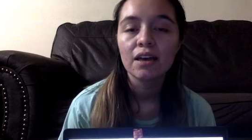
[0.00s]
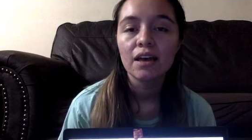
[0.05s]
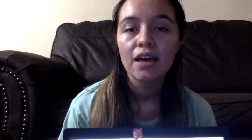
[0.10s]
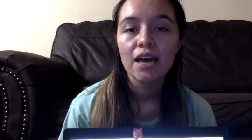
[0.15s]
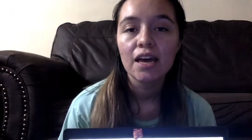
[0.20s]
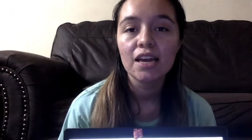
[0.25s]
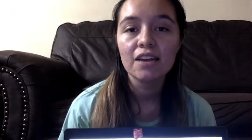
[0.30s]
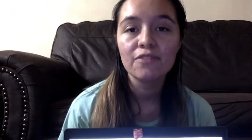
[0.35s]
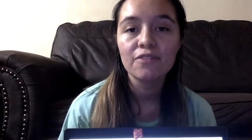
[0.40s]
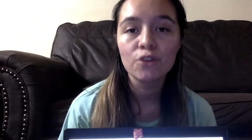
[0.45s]

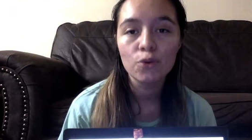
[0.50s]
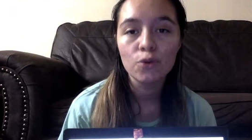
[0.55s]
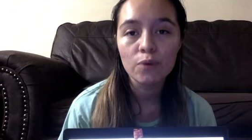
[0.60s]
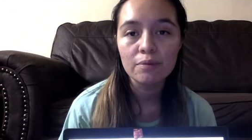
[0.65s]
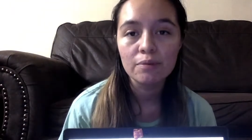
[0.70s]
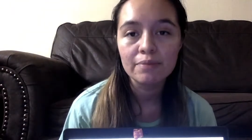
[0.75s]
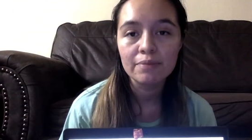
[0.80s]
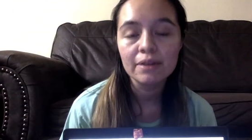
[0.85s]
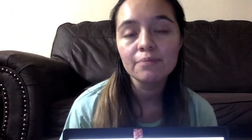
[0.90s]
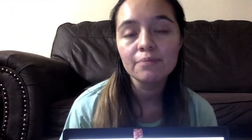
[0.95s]
And if you
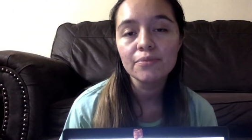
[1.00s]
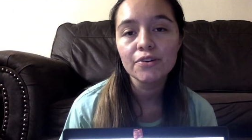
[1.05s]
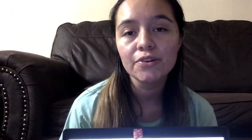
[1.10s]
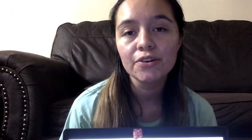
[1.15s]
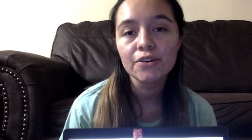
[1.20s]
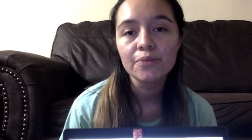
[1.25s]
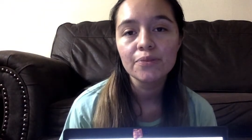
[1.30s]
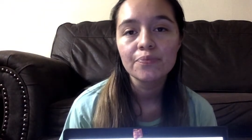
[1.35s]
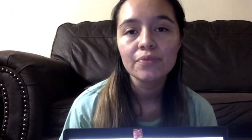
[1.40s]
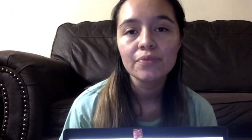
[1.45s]

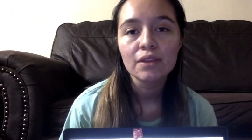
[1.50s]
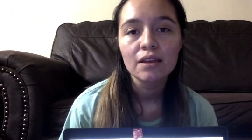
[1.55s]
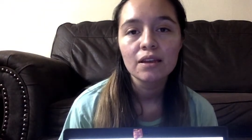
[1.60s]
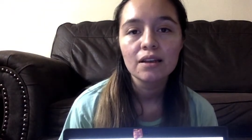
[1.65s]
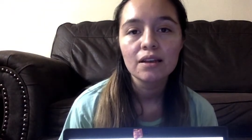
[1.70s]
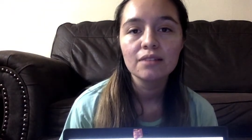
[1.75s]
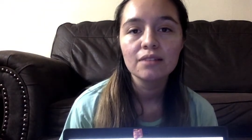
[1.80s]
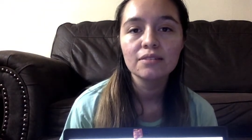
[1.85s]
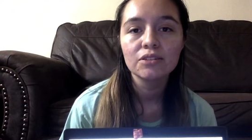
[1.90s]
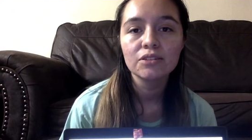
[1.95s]
remember,
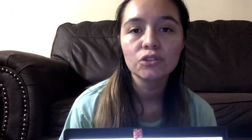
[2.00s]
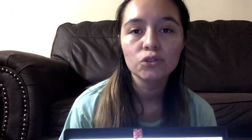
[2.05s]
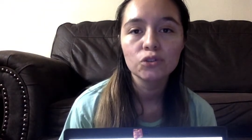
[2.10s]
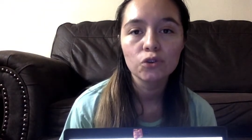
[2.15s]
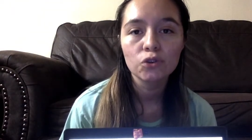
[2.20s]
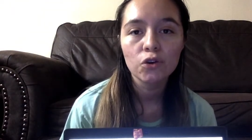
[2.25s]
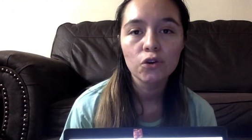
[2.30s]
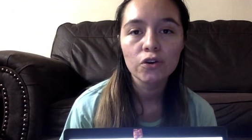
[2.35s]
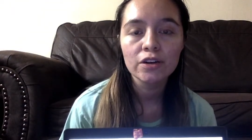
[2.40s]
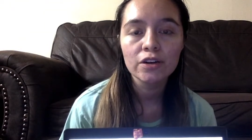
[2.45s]
in the
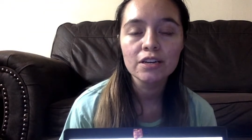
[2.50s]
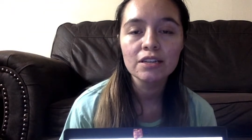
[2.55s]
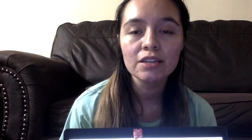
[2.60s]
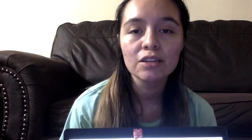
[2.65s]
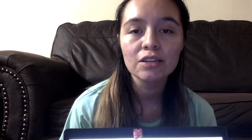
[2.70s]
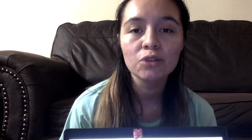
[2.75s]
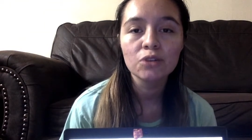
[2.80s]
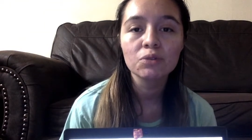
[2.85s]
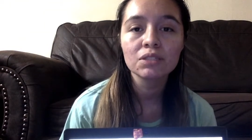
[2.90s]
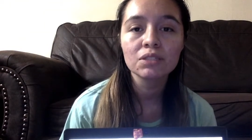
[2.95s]
story,
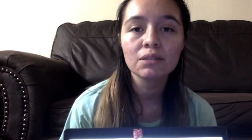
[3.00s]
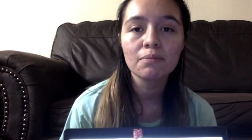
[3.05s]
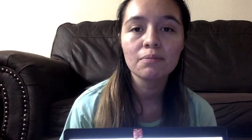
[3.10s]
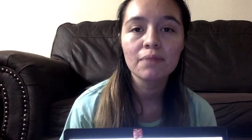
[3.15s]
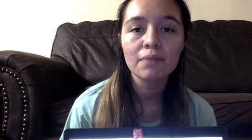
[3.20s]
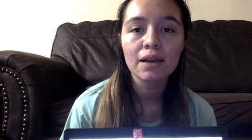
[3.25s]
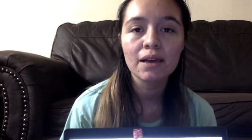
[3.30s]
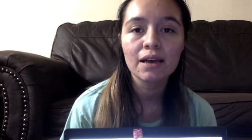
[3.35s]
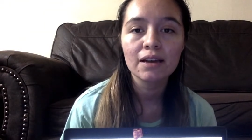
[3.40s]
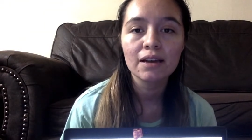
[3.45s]
there was a
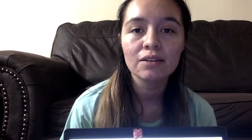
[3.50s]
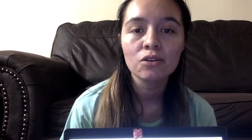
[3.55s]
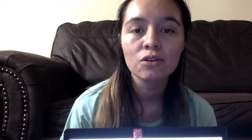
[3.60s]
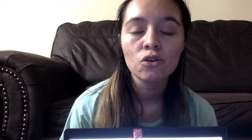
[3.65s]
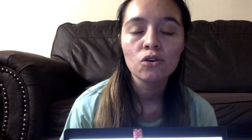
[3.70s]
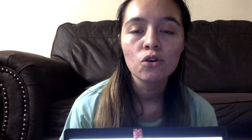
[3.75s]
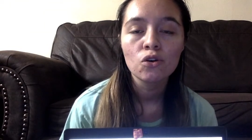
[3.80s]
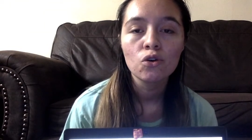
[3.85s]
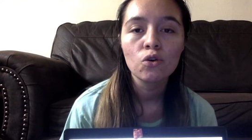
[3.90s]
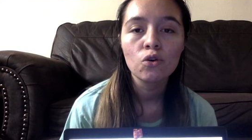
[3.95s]
man
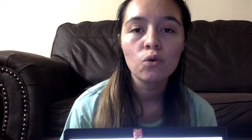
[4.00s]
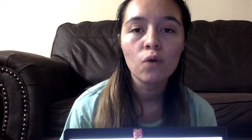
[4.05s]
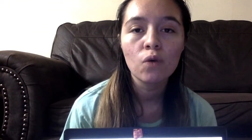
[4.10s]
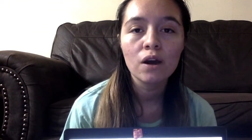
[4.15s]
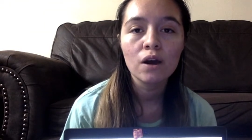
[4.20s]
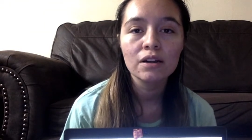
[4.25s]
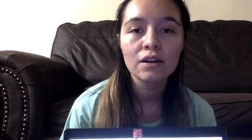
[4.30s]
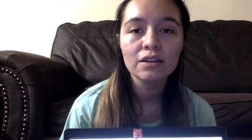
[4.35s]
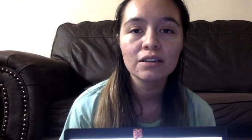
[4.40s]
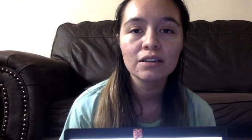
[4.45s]
who
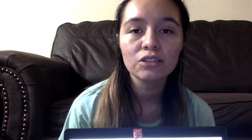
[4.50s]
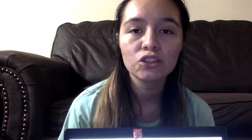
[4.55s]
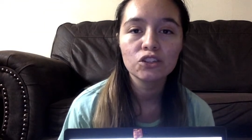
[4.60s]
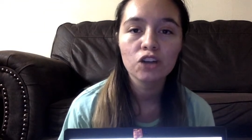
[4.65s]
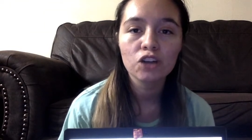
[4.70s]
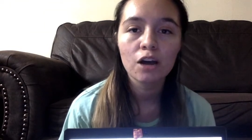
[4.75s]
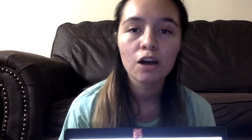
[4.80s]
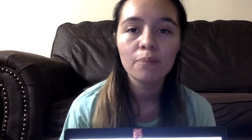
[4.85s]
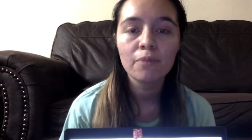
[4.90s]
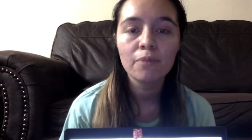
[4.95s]
wanted to chop